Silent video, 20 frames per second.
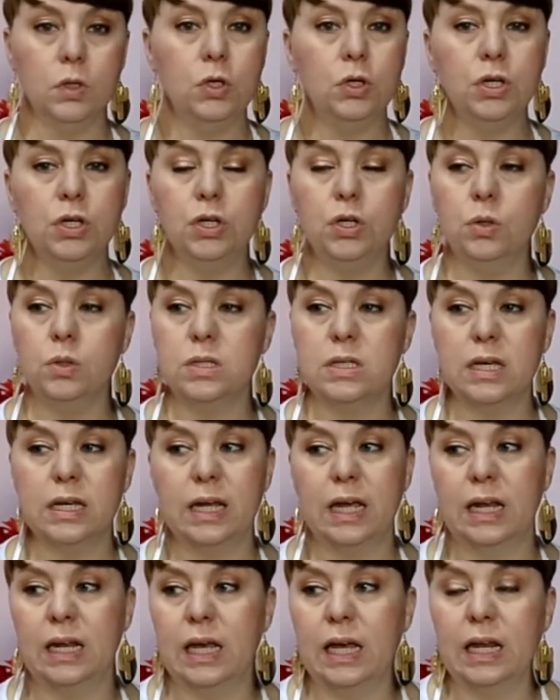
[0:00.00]
can use it
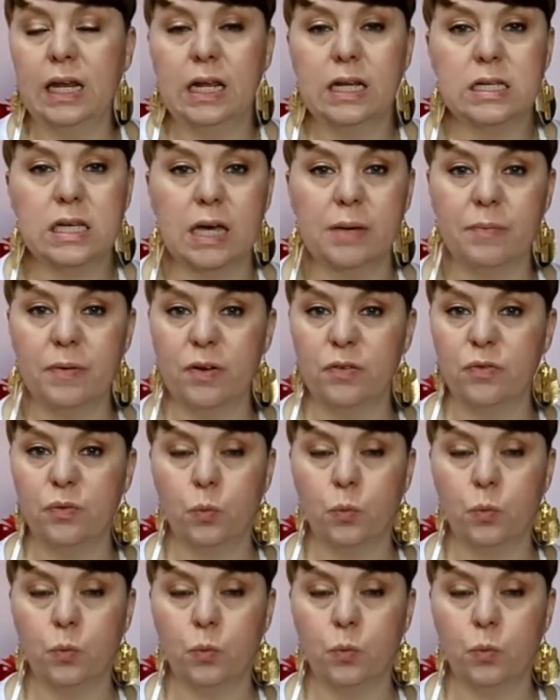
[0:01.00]
in any type of